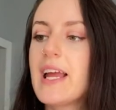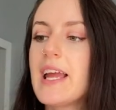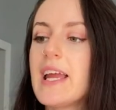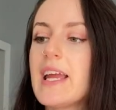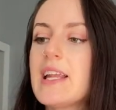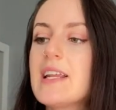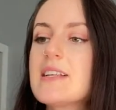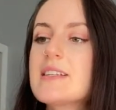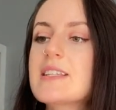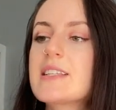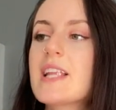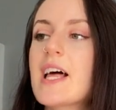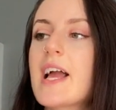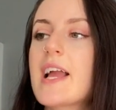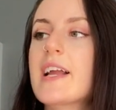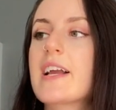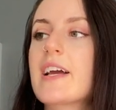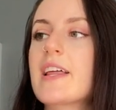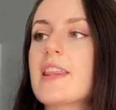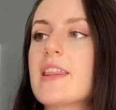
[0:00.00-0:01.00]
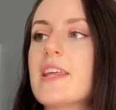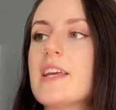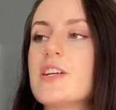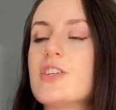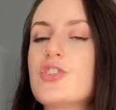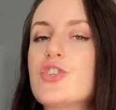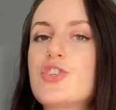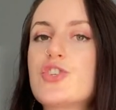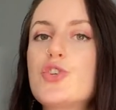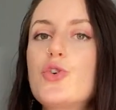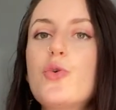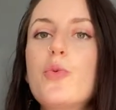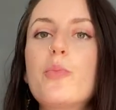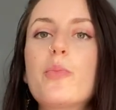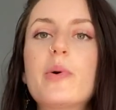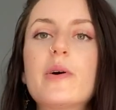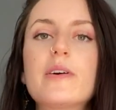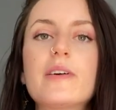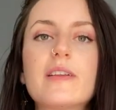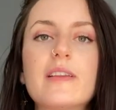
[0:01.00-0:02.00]
It is like the
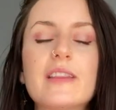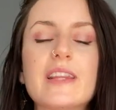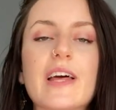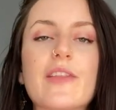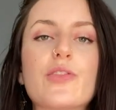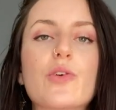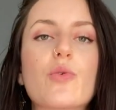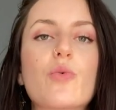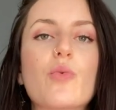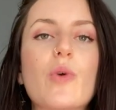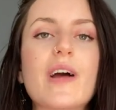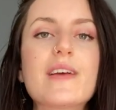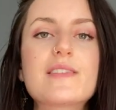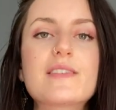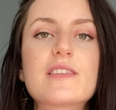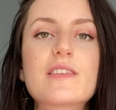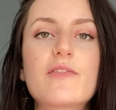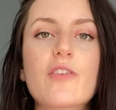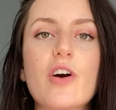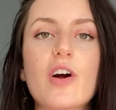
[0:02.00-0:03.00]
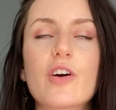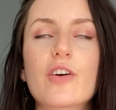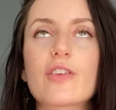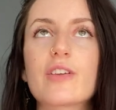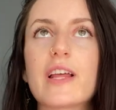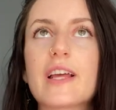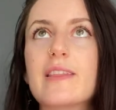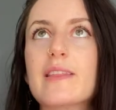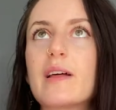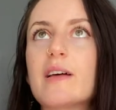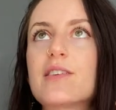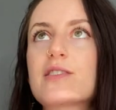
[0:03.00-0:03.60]
soup that the rest of our, or like the,